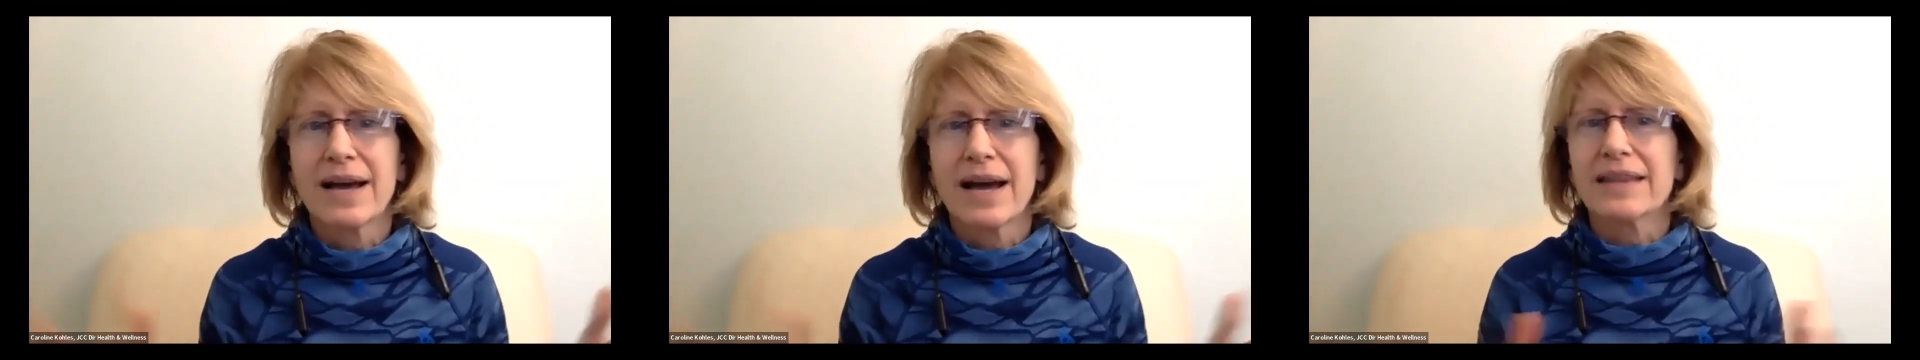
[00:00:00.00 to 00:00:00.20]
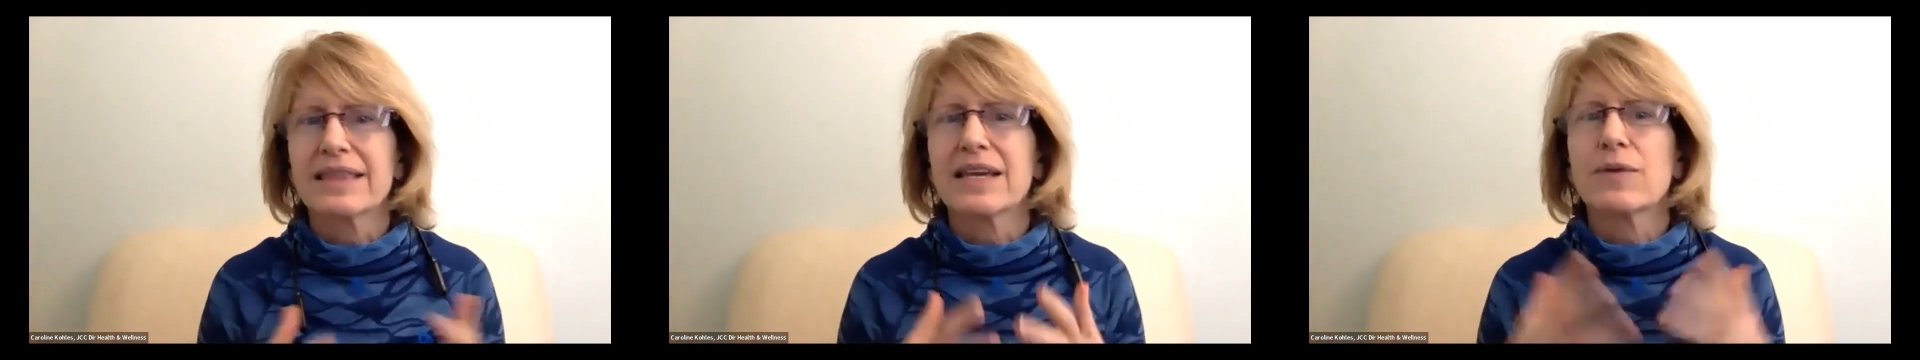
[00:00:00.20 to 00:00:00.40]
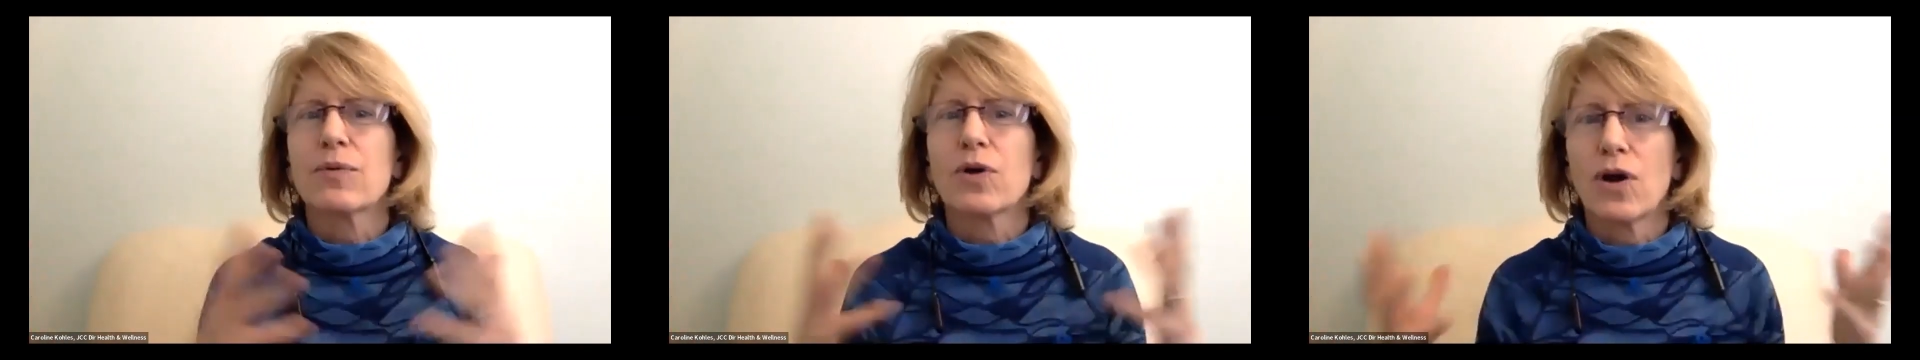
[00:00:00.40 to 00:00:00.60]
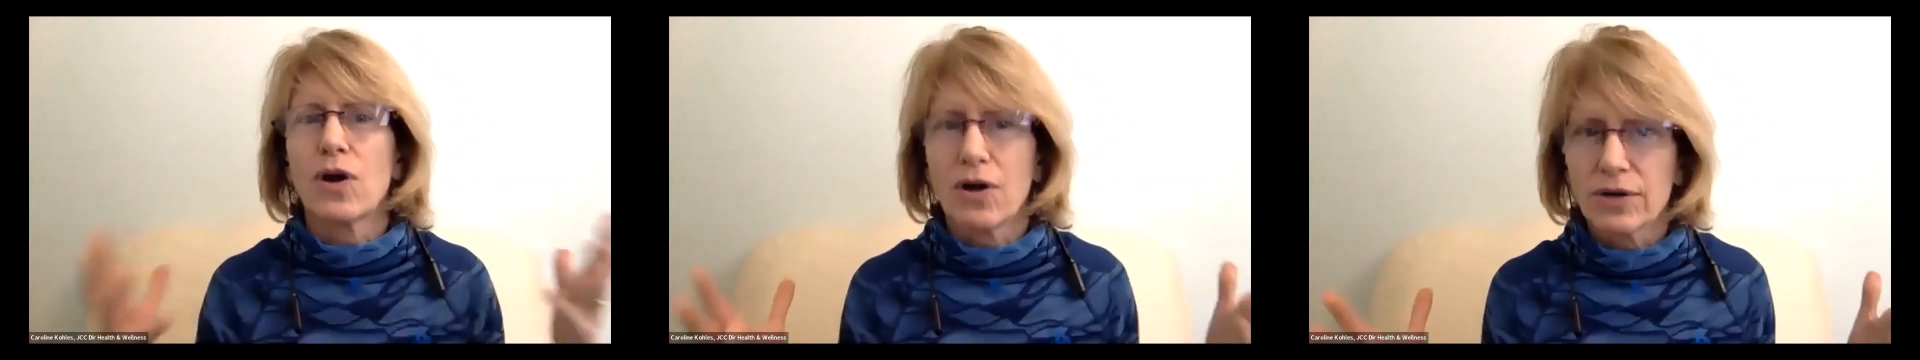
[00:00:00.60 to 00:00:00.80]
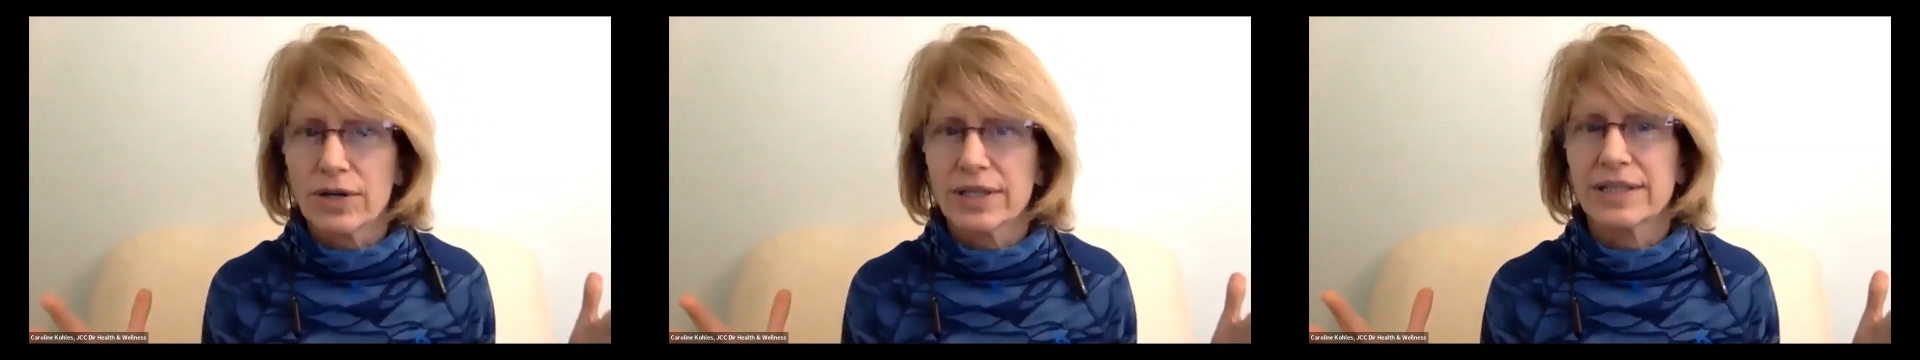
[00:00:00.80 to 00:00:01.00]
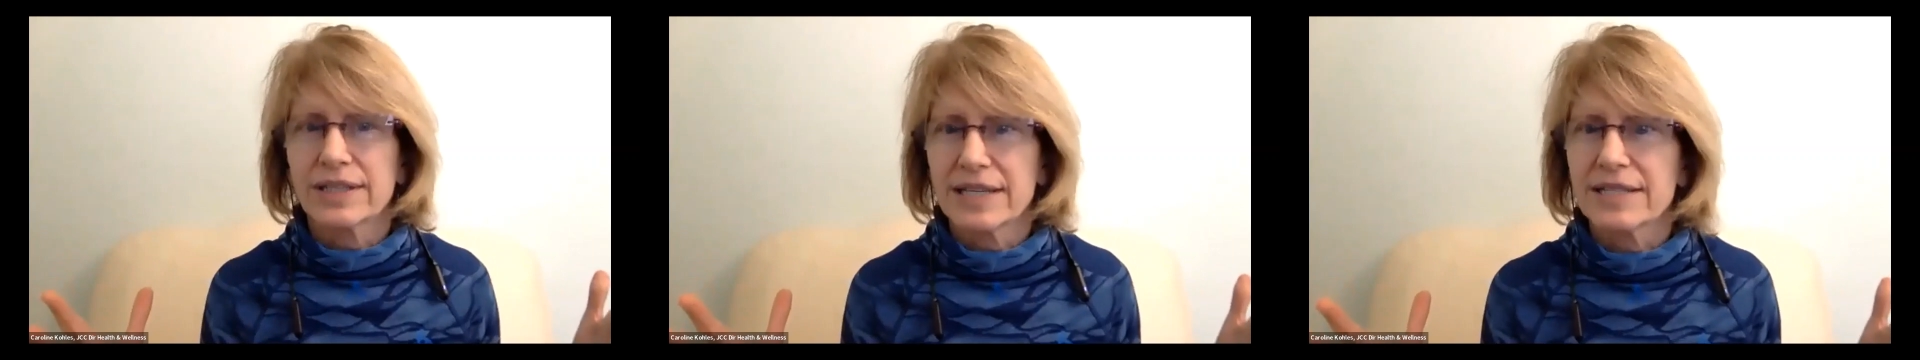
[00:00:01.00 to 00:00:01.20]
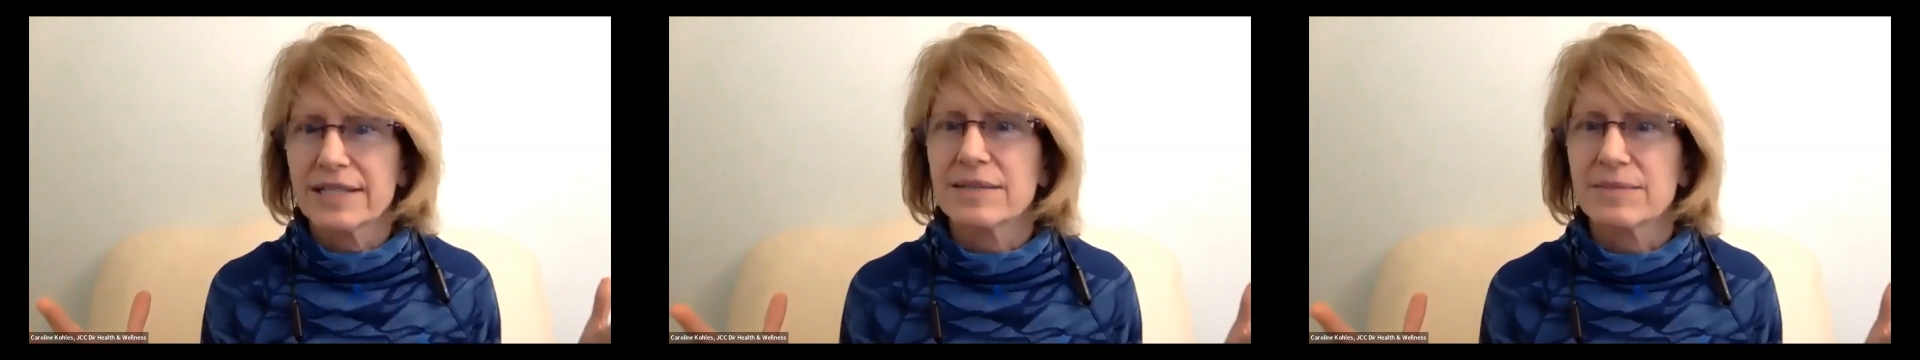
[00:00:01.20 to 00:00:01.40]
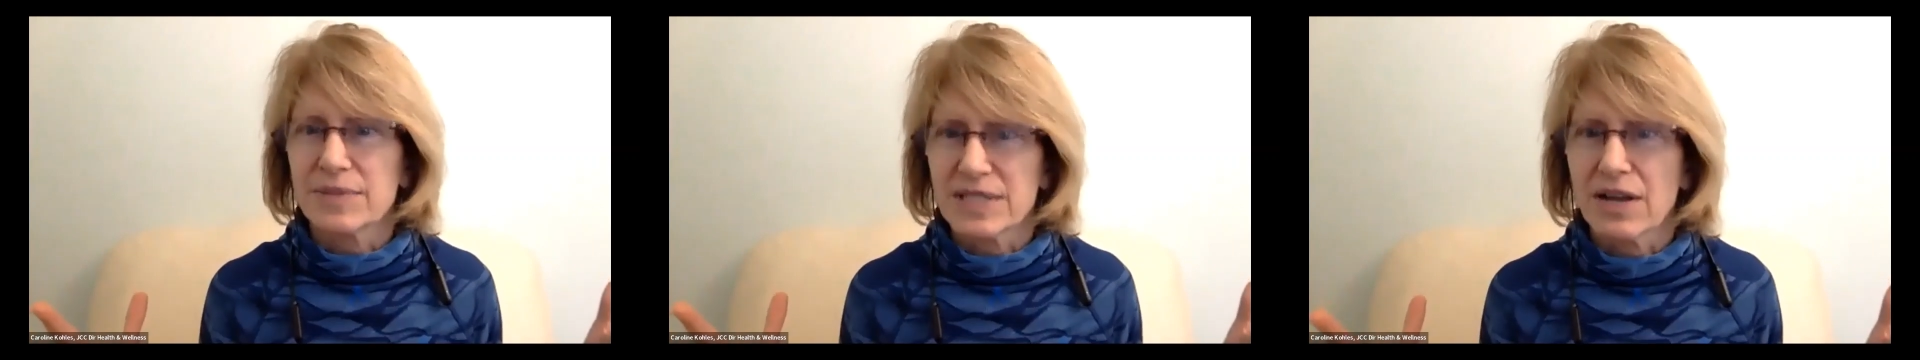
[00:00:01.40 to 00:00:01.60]
I think we're all going to need
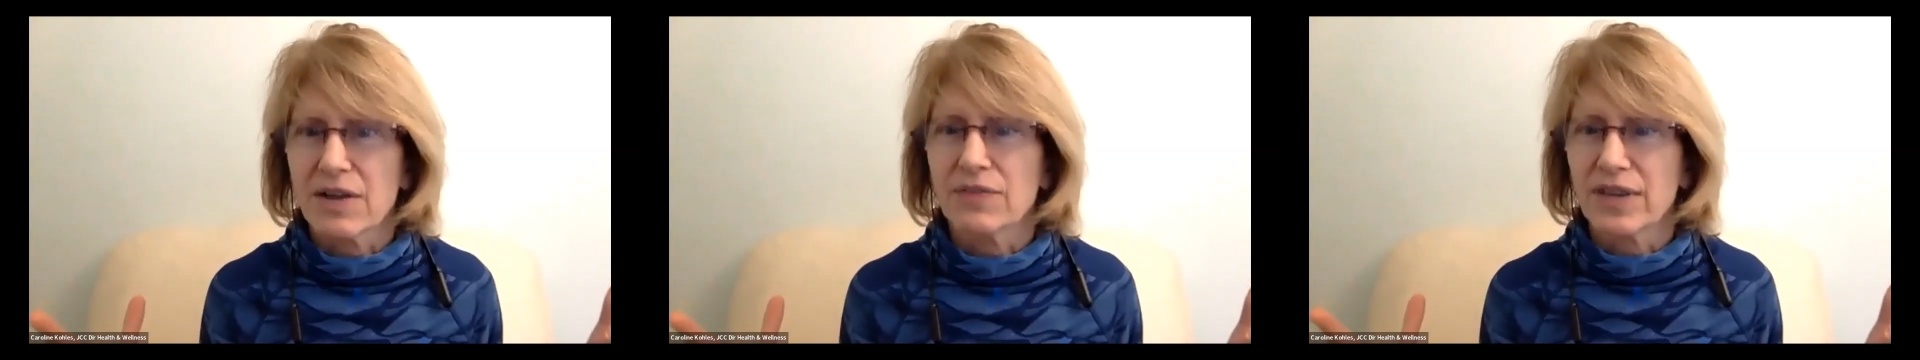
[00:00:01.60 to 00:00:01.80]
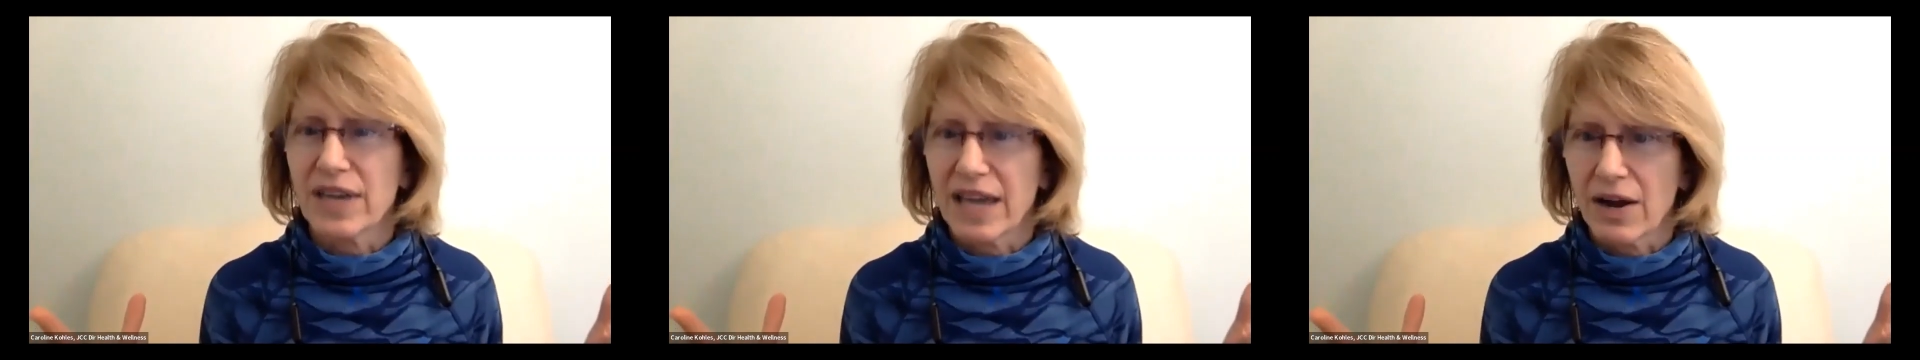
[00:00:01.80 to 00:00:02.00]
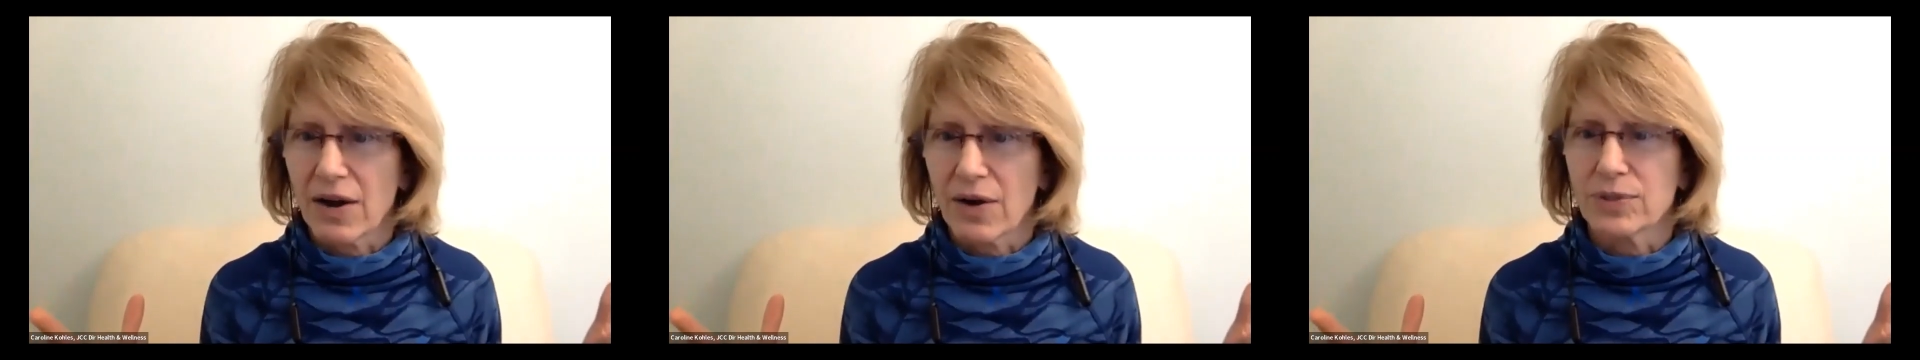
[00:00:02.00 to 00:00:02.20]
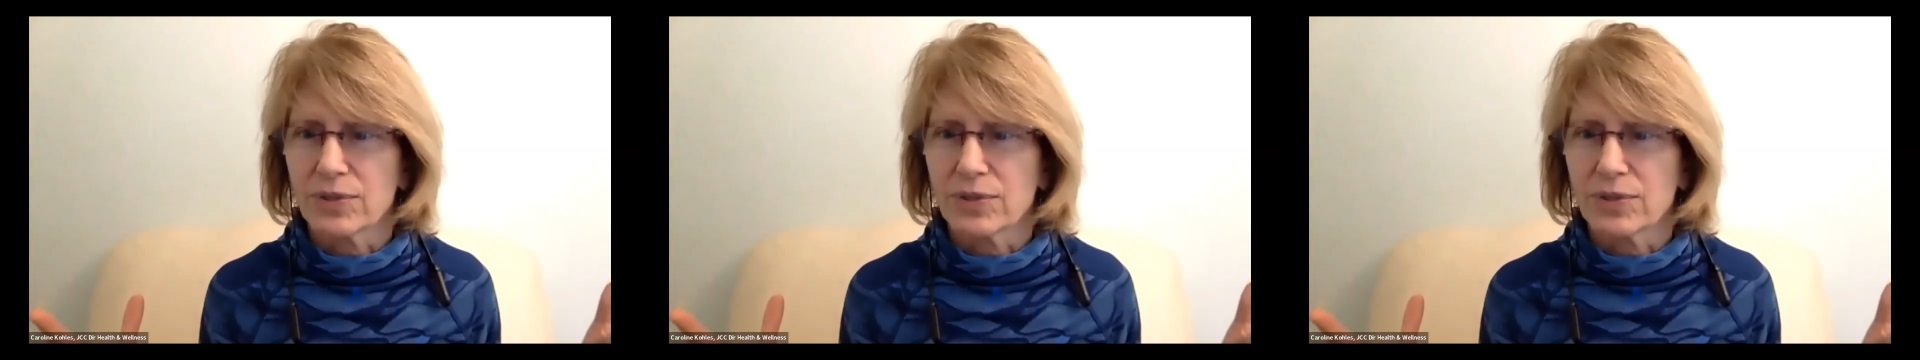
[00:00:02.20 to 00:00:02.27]
some self-care.